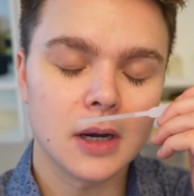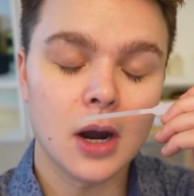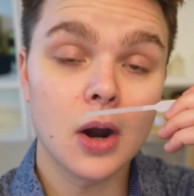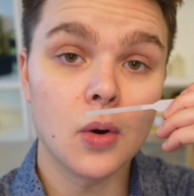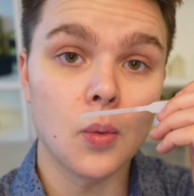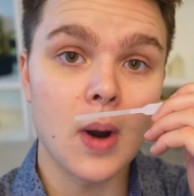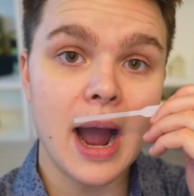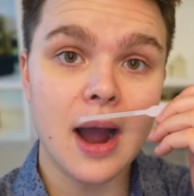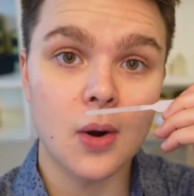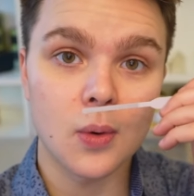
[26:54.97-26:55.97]
Oh,
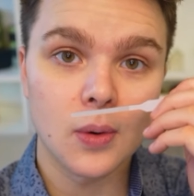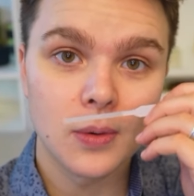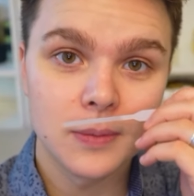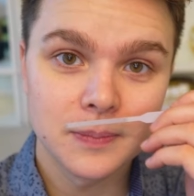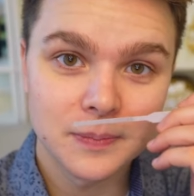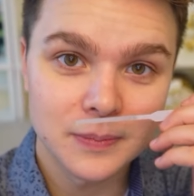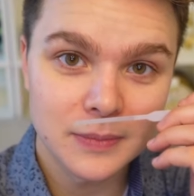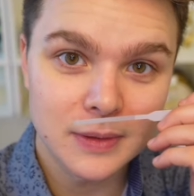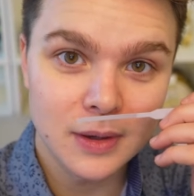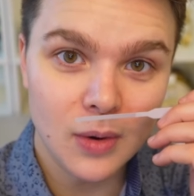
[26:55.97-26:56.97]
wow.
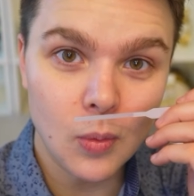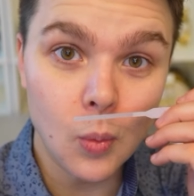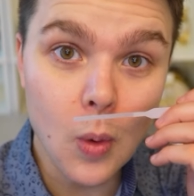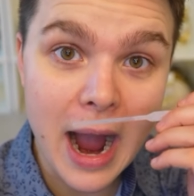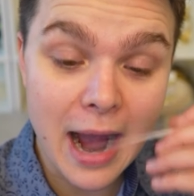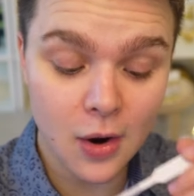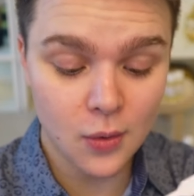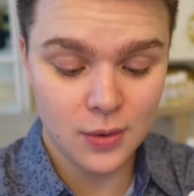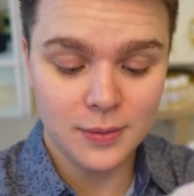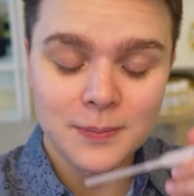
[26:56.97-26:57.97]

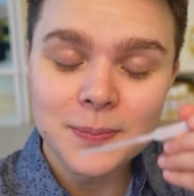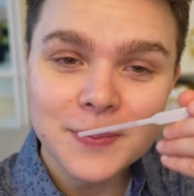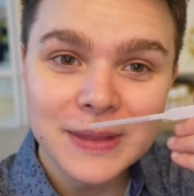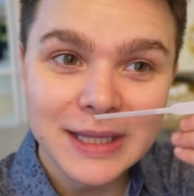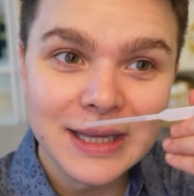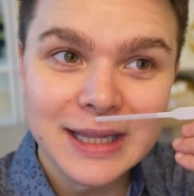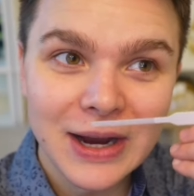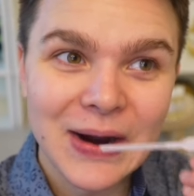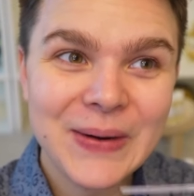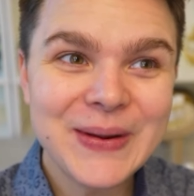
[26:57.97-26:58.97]
Wow.
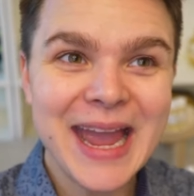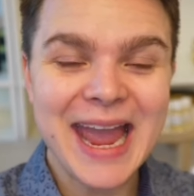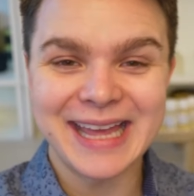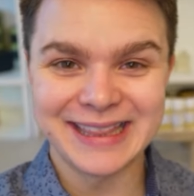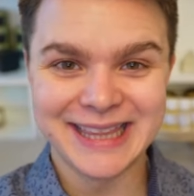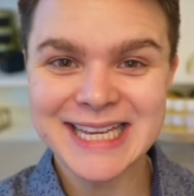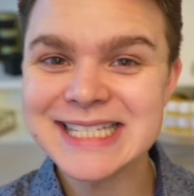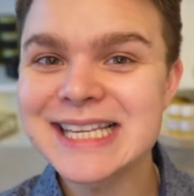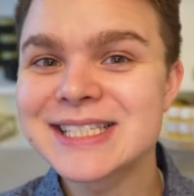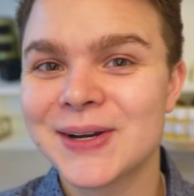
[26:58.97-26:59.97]
Okay,
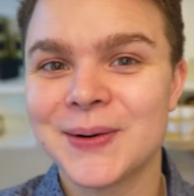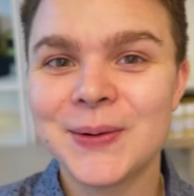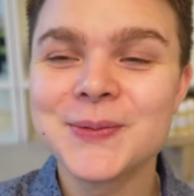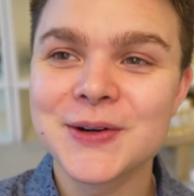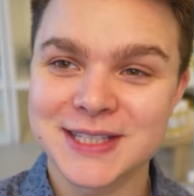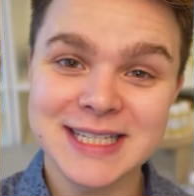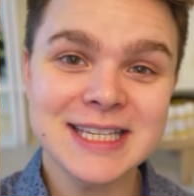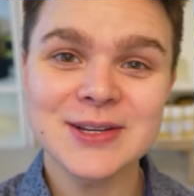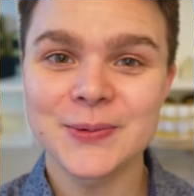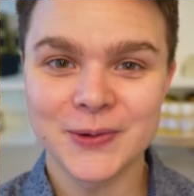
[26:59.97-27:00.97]
this is almost, this
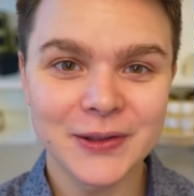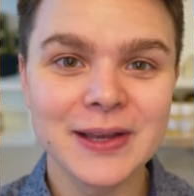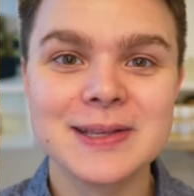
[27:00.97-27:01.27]
is a really